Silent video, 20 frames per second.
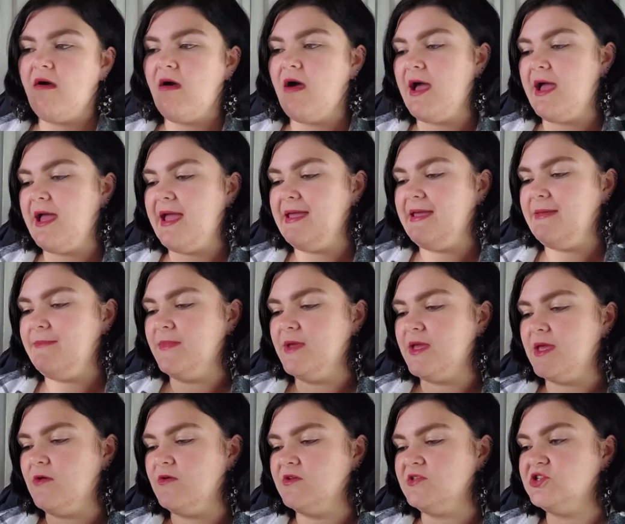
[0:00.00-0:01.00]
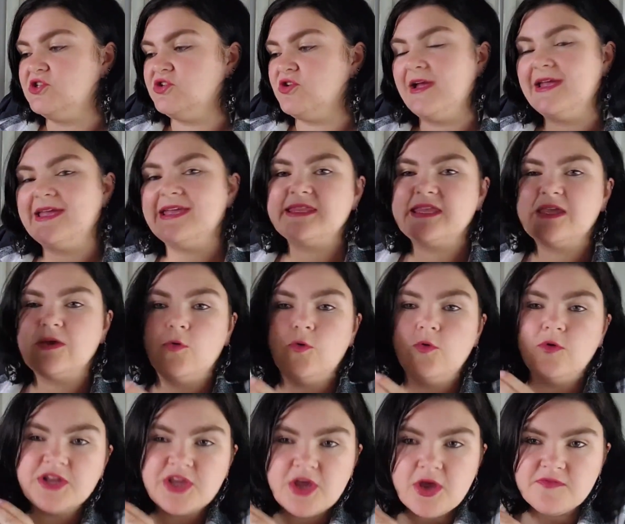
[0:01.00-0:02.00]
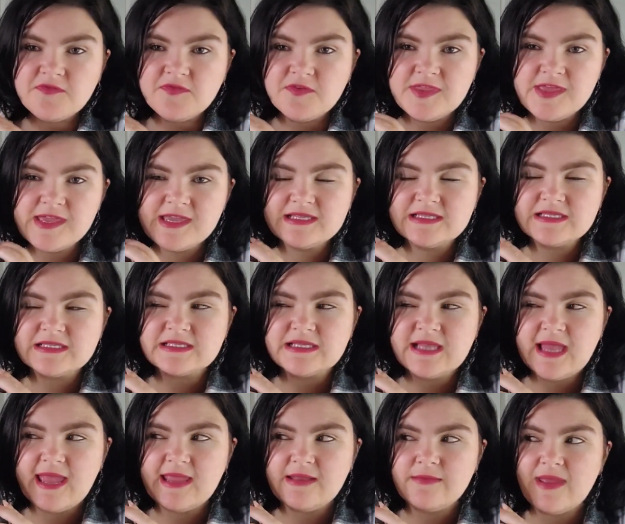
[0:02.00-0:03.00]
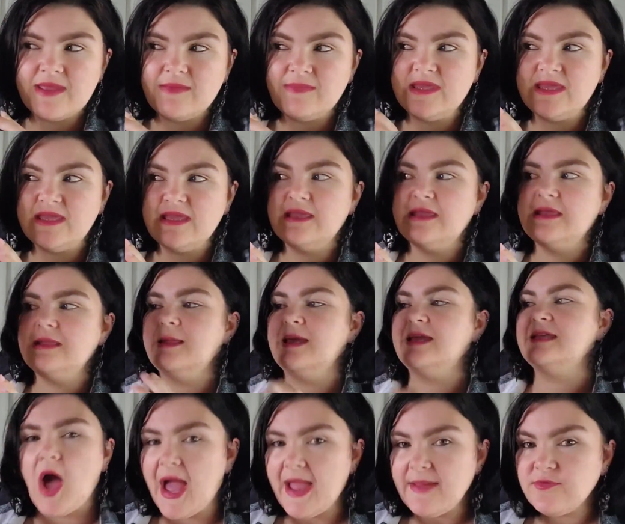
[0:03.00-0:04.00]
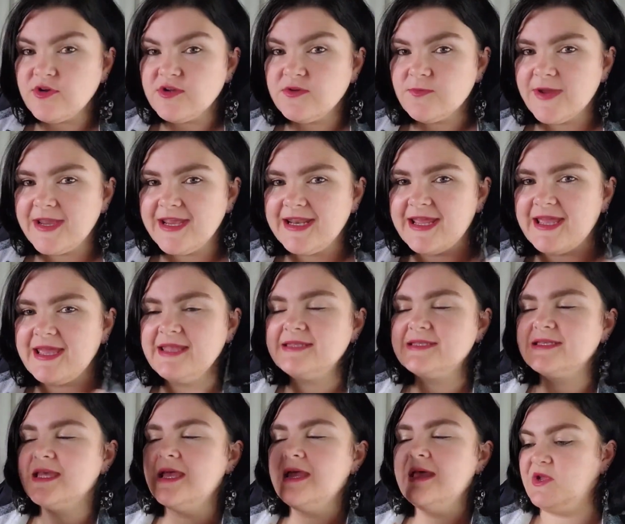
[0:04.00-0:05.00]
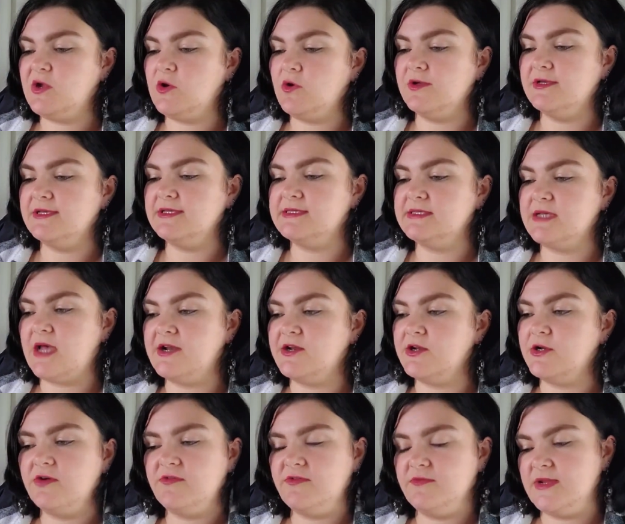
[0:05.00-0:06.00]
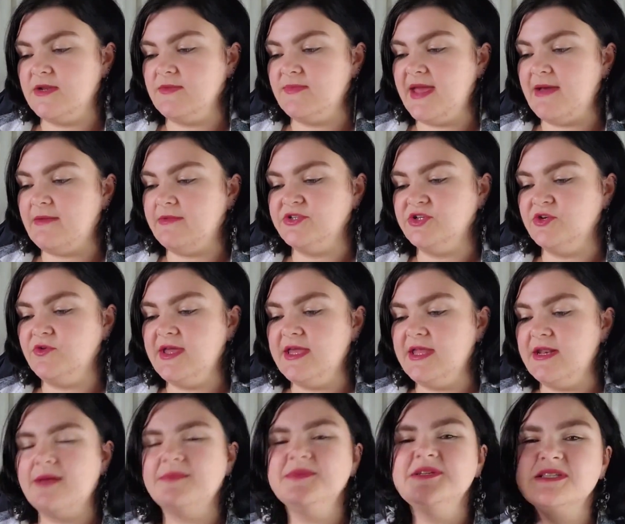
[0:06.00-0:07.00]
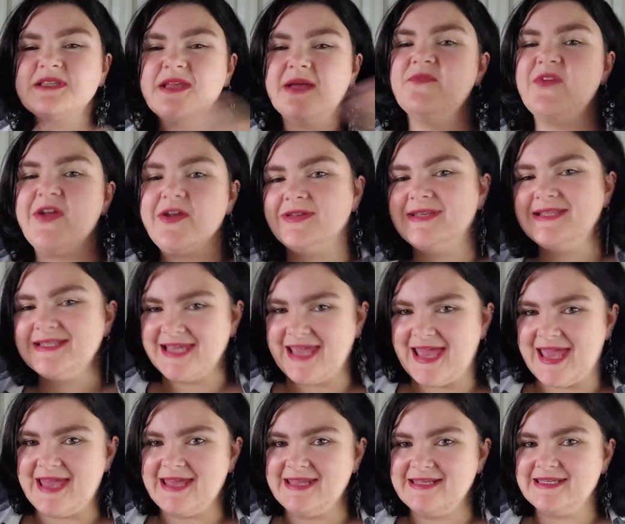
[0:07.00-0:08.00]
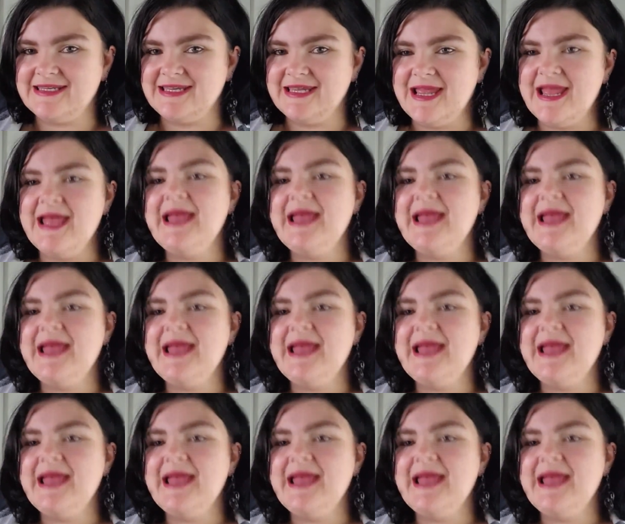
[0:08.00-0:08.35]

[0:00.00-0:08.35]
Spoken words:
I'm going to try and get the audio for this and maybe like hybrid read it, just because I don't know if I'm going to be able to do it. I'm very scared.